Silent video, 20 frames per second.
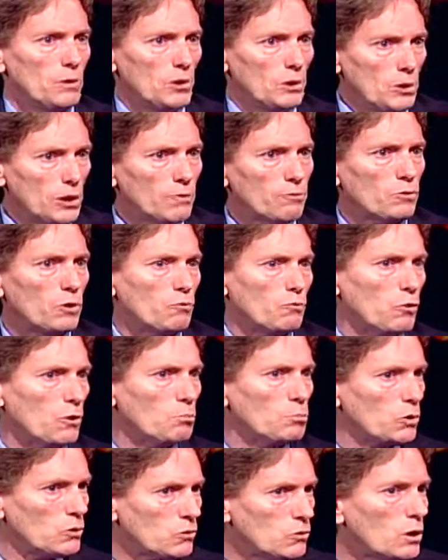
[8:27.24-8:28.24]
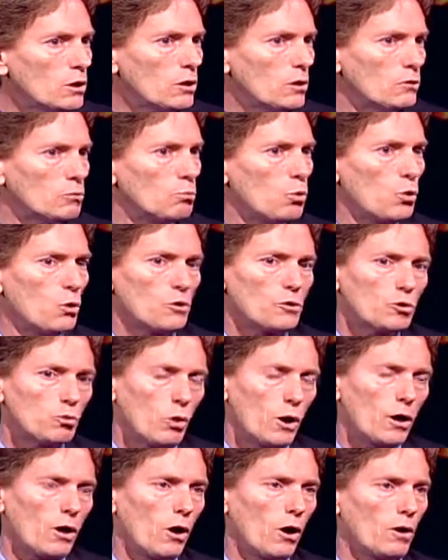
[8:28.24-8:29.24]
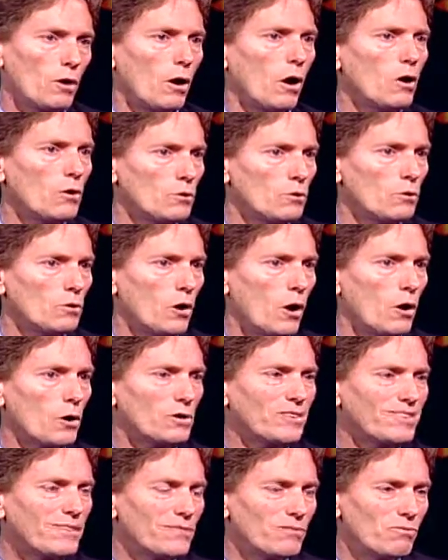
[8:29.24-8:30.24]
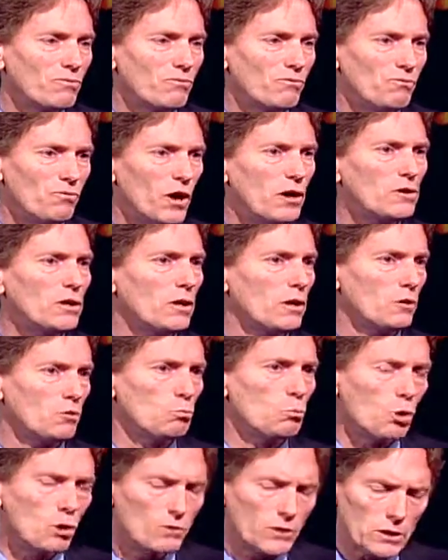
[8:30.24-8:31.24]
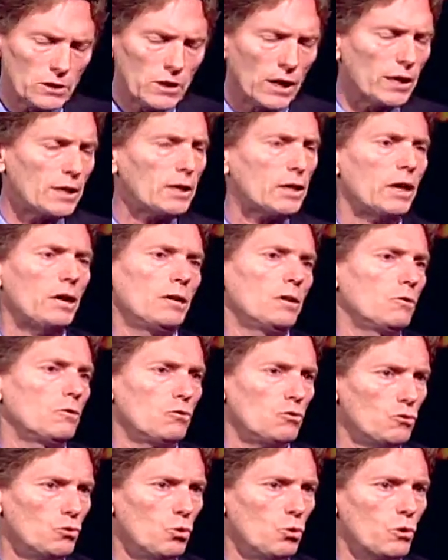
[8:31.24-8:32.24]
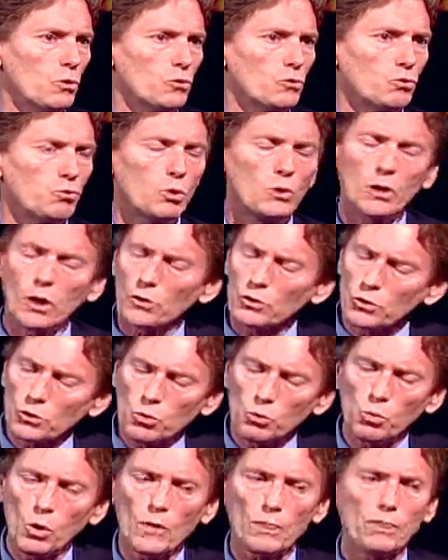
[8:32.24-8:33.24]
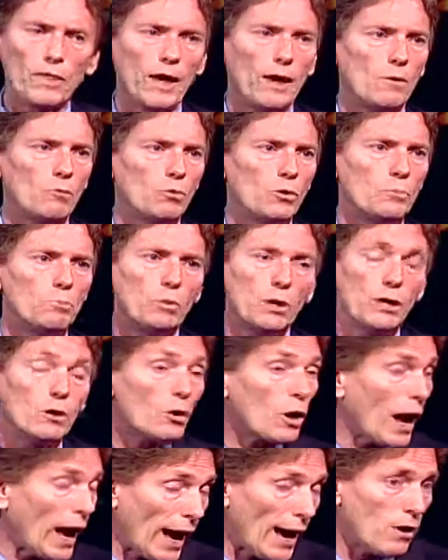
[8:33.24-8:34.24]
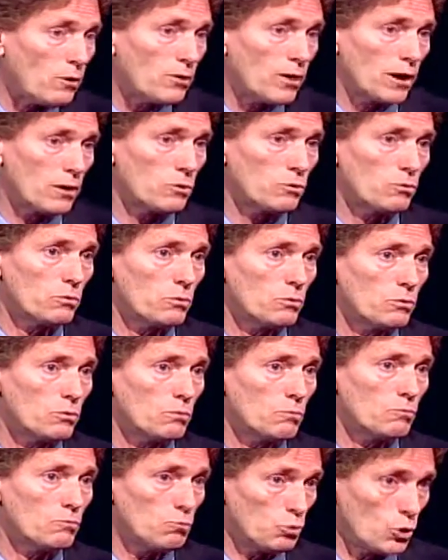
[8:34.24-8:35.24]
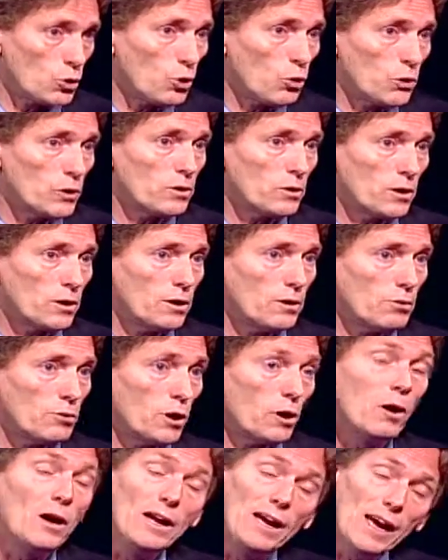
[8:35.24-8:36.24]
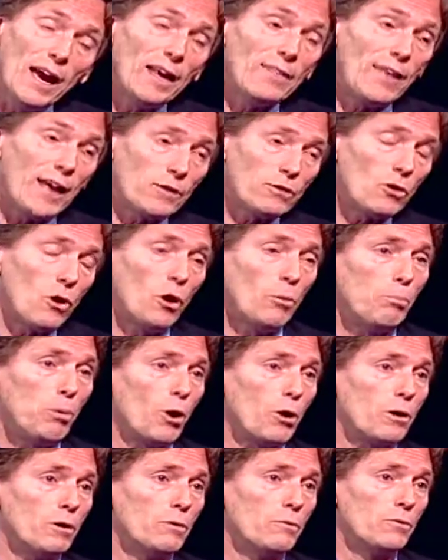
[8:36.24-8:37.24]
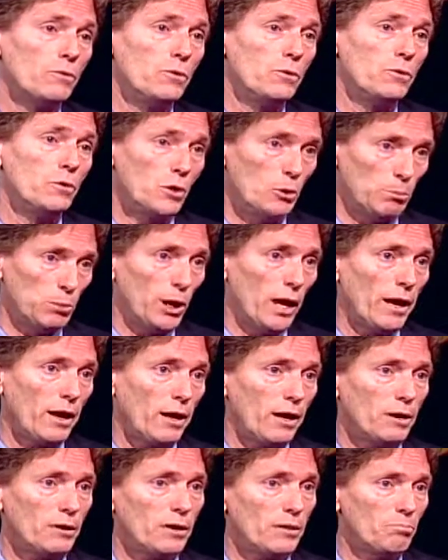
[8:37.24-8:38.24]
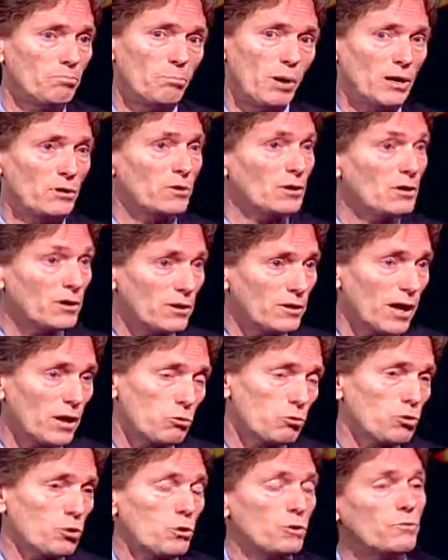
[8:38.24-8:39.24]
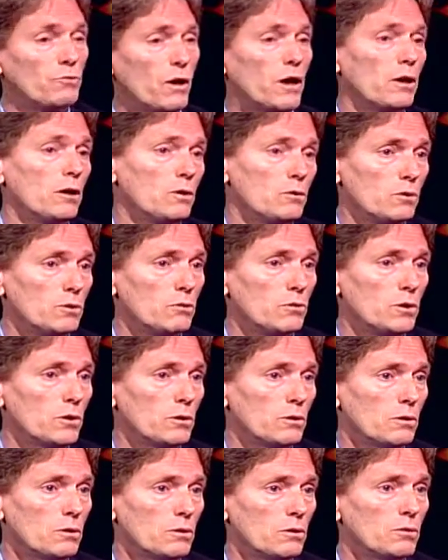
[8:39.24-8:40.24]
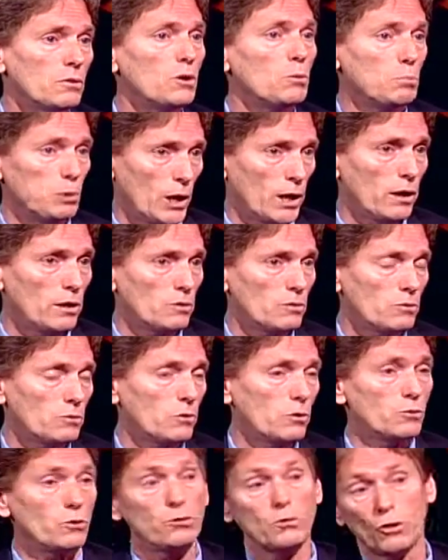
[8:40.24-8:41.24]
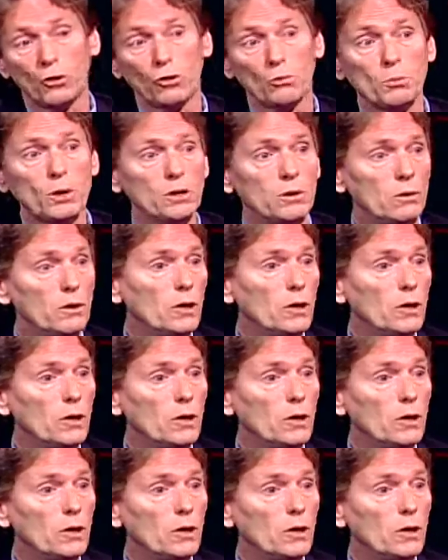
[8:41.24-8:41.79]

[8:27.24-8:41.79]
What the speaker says: lifted from the cities more to where our funding is more of a dedicated source. We're not sure what that would be or how we're going to get there. And that's all part of the plan, and basically that third phase of the plan is to determine.